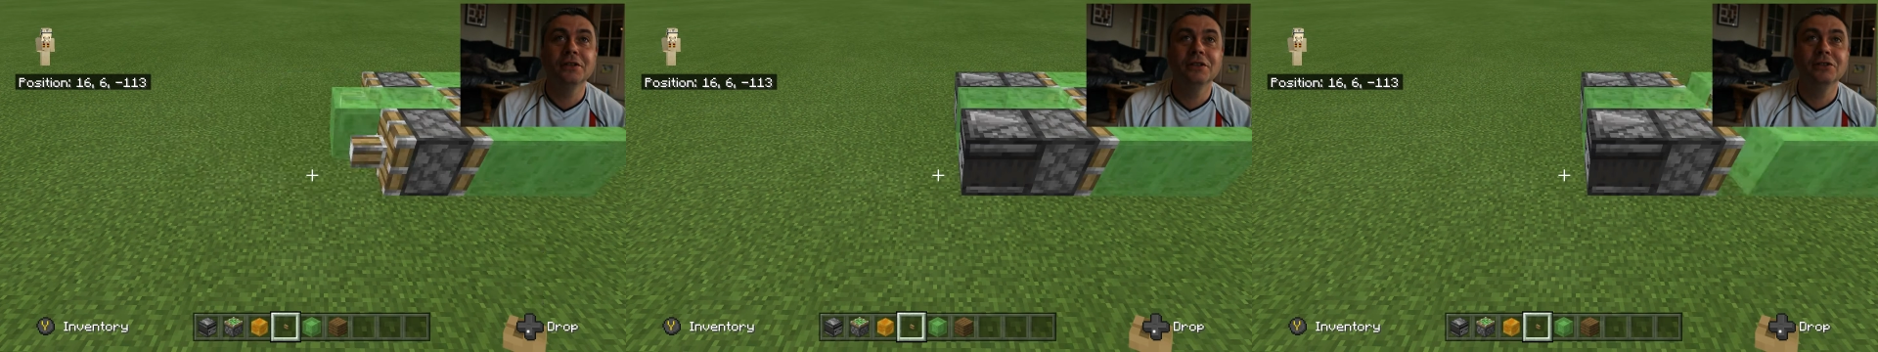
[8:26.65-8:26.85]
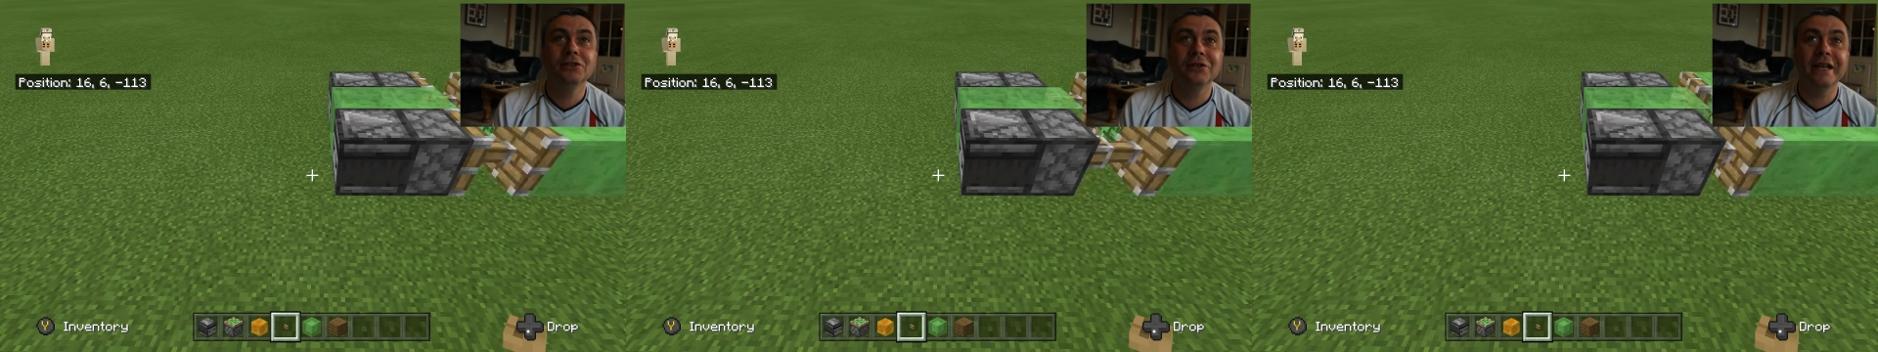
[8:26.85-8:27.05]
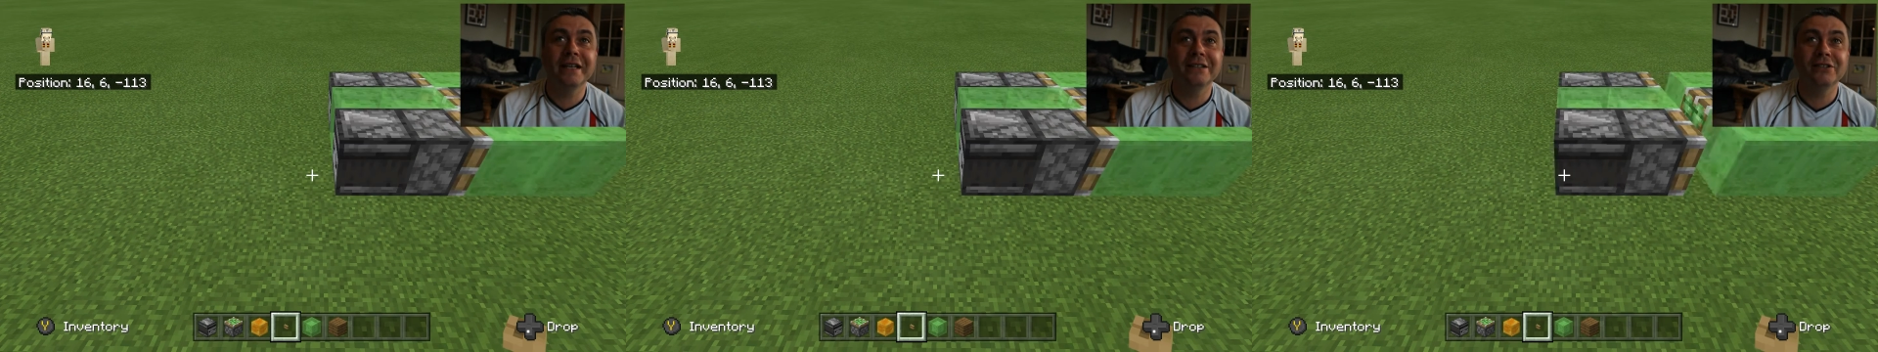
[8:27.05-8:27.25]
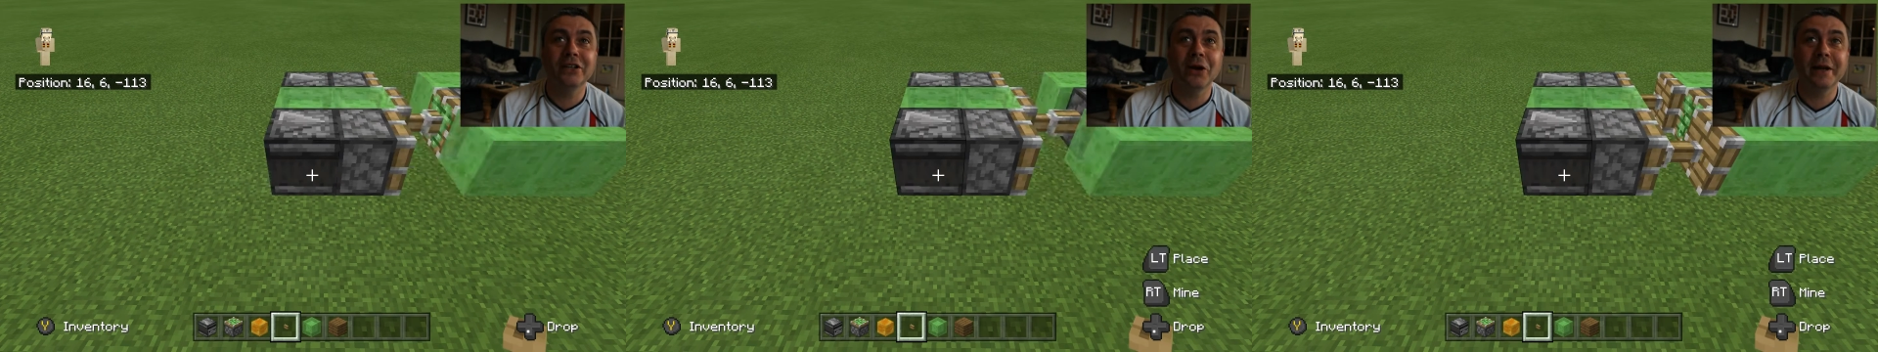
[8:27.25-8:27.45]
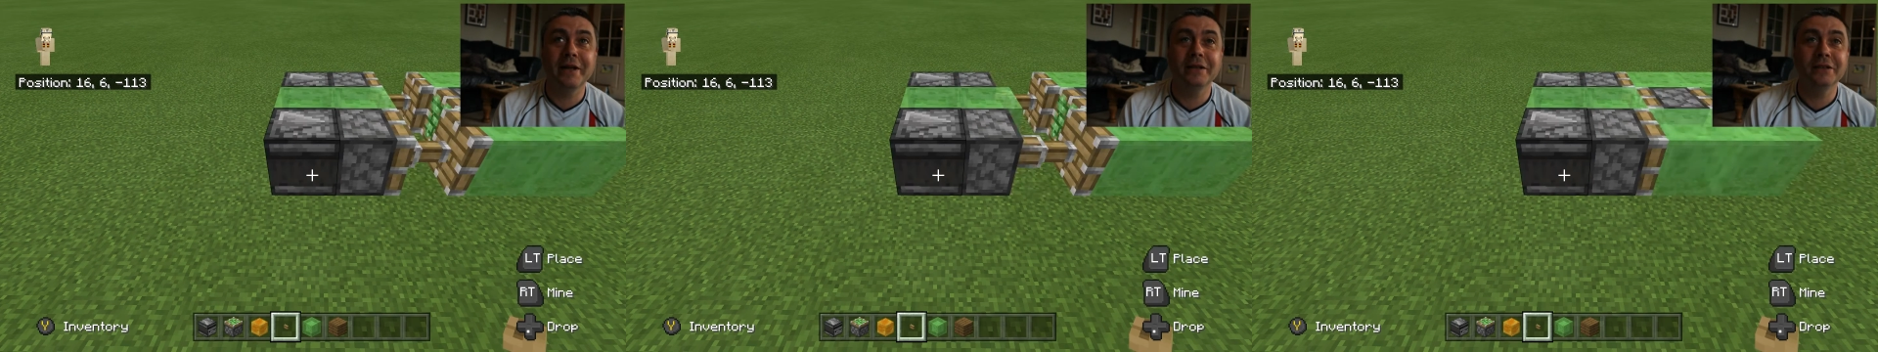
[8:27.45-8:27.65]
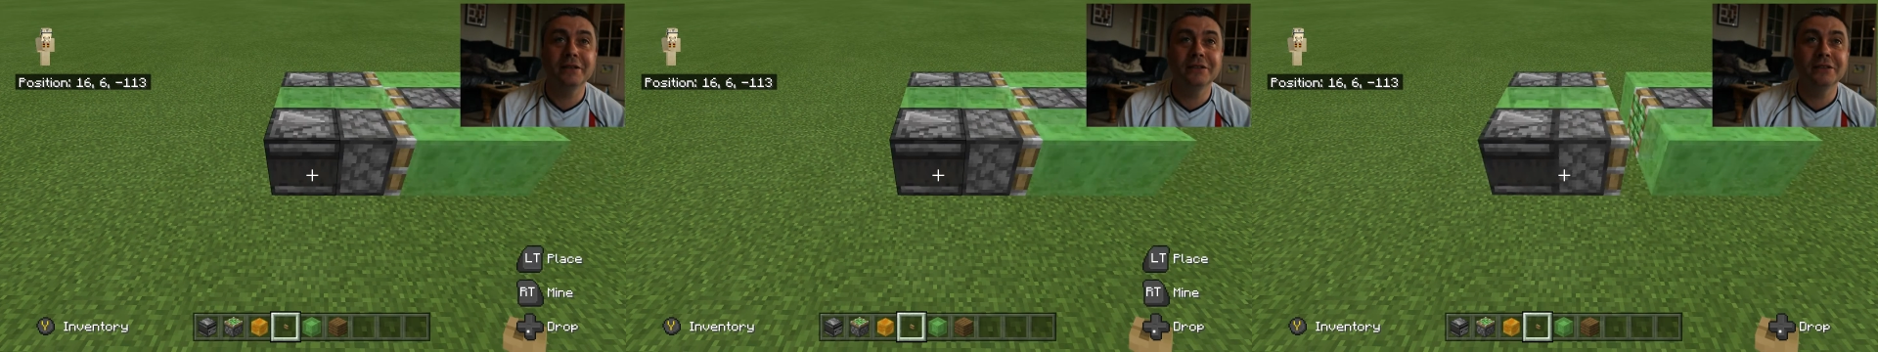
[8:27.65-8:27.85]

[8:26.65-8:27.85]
So again, it's going.